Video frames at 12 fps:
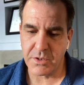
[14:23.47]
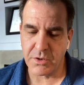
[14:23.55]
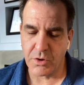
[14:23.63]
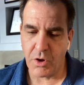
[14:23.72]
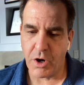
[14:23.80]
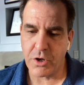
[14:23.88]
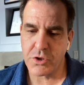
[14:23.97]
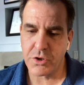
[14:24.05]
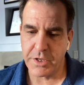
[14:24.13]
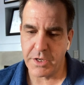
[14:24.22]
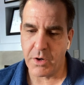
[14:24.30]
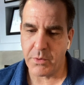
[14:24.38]
largely
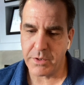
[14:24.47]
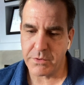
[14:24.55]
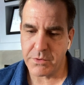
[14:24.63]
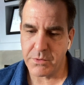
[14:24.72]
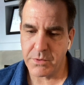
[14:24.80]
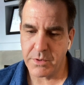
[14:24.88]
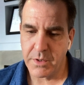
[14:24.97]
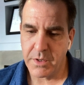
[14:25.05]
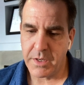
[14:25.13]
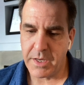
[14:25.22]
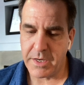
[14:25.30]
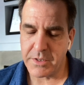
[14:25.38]
going to,
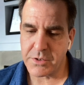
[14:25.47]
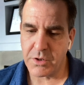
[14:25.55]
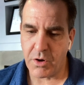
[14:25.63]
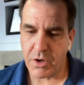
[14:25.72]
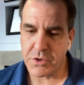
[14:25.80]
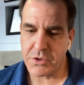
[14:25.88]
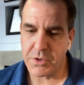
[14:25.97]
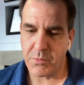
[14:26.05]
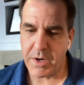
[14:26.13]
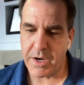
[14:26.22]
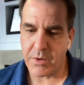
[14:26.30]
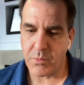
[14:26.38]
and it's largely
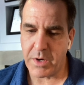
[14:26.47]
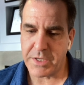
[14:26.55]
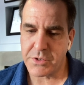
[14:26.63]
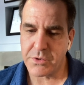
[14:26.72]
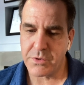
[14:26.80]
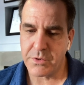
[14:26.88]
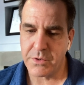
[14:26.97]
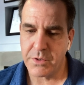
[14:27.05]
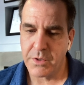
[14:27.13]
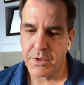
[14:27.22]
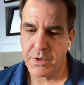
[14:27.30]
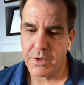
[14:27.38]
where Western
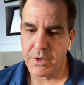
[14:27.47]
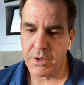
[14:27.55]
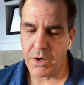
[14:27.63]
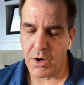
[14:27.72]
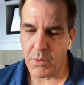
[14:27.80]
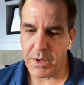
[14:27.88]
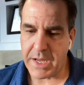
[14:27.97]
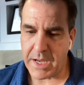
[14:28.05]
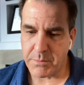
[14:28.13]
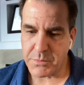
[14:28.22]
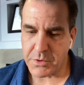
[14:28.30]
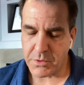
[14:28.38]

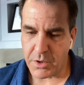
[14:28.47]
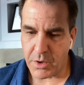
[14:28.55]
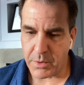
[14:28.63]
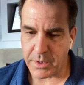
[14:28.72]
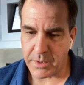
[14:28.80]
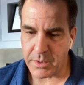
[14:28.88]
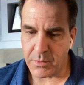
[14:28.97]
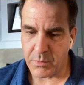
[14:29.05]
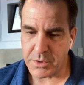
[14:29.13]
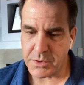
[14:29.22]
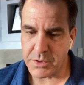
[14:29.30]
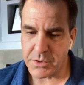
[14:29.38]
OEMs are going,
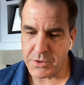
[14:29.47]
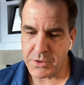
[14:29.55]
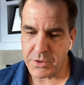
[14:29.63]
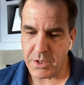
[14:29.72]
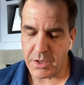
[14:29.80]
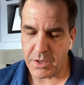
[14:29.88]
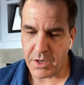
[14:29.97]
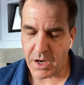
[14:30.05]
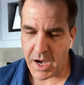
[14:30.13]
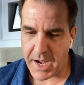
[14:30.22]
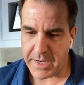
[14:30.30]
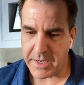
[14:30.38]
which is
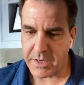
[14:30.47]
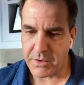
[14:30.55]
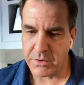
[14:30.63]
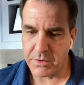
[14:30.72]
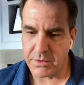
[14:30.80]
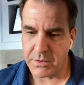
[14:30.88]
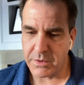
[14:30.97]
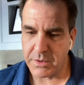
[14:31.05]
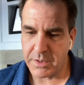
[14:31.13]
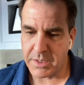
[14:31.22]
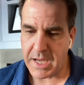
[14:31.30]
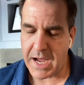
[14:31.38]
high nickel
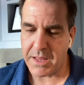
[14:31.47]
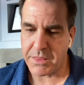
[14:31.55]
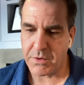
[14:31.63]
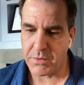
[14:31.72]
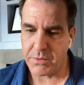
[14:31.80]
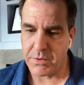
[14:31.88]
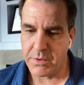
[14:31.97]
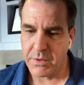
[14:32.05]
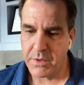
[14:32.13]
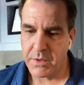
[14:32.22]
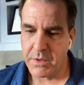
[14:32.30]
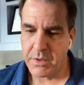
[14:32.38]
cathode
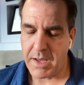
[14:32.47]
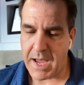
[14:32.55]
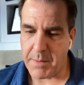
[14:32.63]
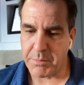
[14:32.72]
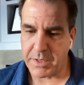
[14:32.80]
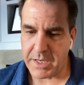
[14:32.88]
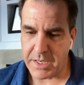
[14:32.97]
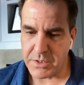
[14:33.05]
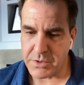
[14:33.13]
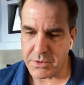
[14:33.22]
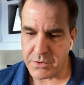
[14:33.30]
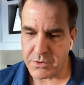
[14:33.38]

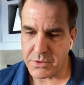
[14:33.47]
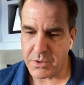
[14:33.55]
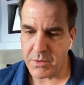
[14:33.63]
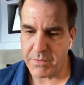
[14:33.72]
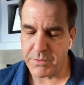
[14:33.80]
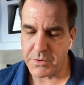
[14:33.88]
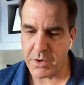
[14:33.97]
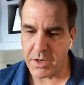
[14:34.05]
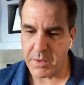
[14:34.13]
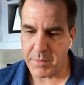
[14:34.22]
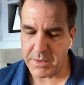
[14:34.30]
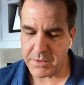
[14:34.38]
applications. So if you're
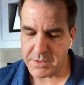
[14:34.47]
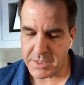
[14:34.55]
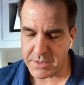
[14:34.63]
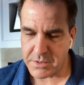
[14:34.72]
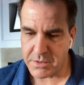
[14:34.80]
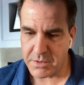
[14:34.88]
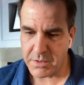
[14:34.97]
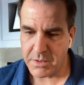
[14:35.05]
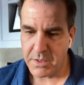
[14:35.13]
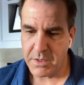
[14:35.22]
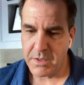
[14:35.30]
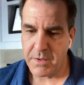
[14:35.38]
talking about the Tesla
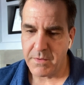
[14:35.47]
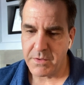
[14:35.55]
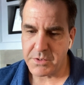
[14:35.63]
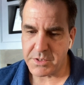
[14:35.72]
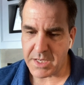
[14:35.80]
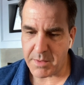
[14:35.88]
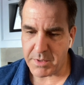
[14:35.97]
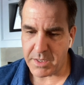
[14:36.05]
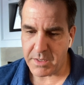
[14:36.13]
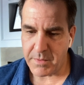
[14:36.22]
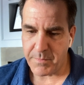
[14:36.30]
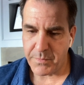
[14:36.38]
Semi,